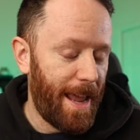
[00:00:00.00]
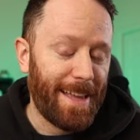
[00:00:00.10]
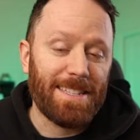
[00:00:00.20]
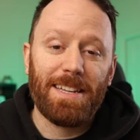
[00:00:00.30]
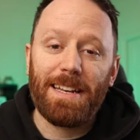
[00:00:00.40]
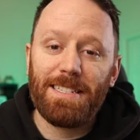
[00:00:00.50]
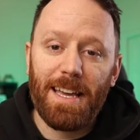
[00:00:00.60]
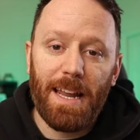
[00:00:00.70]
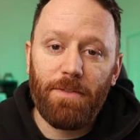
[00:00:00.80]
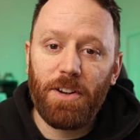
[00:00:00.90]
and since
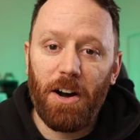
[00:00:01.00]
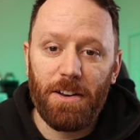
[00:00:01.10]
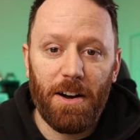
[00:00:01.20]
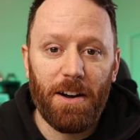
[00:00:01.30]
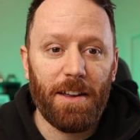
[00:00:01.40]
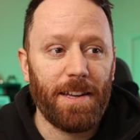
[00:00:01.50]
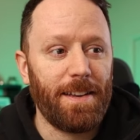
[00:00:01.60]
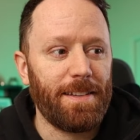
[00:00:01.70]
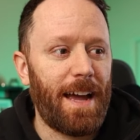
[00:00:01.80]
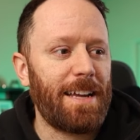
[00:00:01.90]
then I've gone on
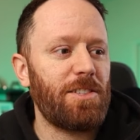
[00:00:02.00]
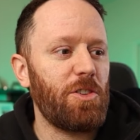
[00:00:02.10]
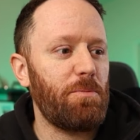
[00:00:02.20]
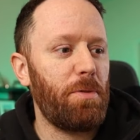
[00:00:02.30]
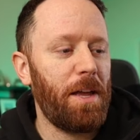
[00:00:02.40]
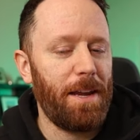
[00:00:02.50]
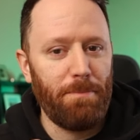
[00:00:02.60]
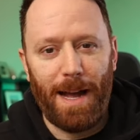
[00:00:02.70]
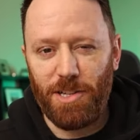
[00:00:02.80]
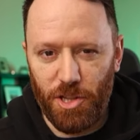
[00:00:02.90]
and I still play
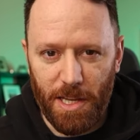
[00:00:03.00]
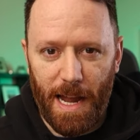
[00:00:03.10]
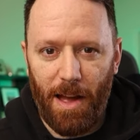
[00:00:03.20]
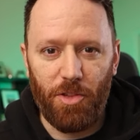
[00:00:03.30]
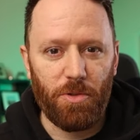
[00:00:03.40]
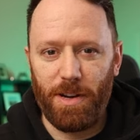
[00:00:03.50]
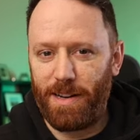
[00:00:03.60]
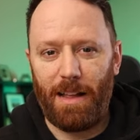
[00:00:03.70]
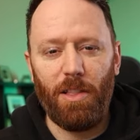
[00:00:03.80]
Magic the Gathering.